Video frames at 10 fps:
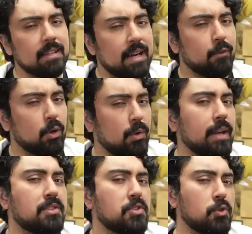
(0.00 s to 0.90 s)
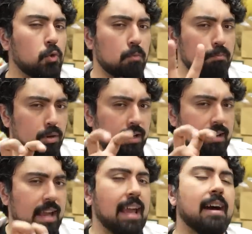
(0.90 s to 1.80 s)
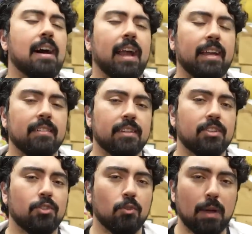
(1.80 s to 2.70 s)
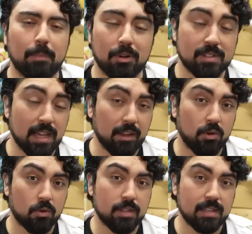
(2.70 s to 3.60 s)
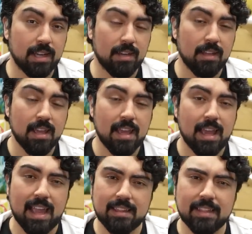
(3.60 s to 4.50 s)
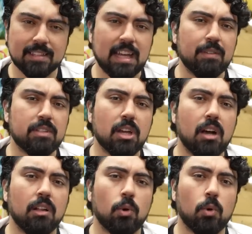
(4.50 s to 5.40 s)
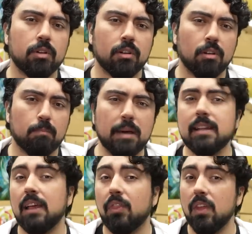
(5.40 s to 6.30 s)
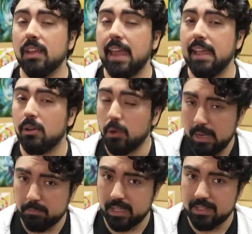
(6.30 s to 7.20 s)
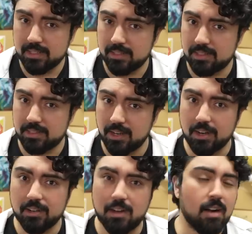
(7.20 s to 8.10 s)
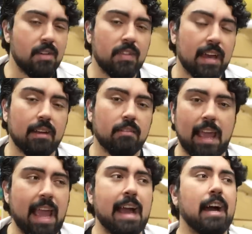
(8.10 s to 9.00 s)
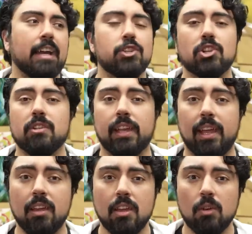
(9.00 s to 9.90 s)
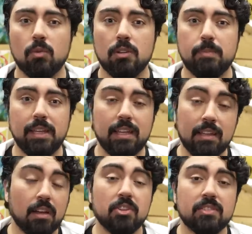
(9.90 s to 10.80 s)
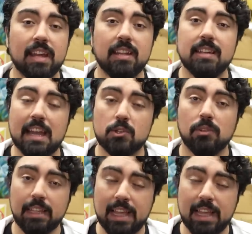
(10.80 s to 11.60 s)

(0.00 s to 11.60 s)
a lot of requests to put AI to my personality core design. And that's kind of a tall order, but I think a great place to start on that AI journey would be understanding natural